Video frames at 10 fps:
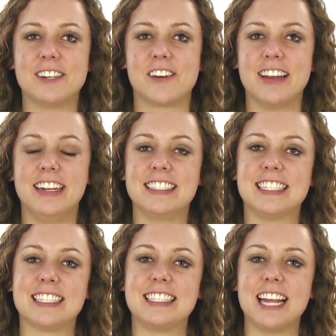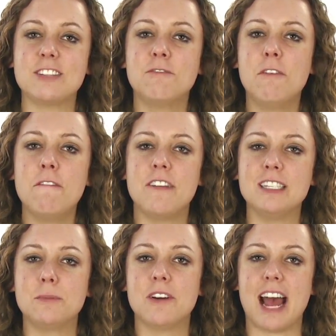to creating successful
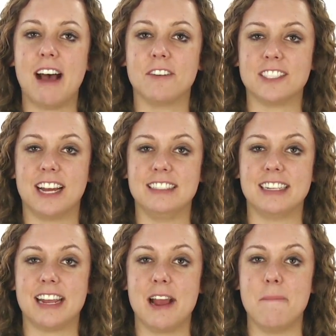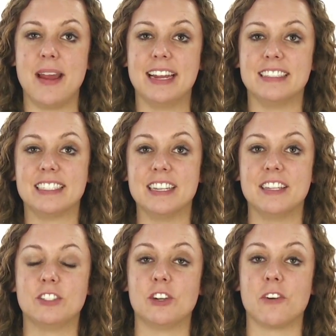Facebook advertising campaigns
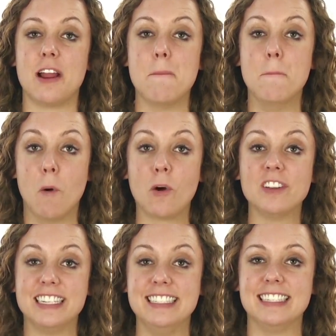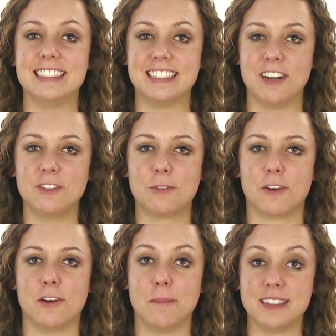that generate more leads and sales for your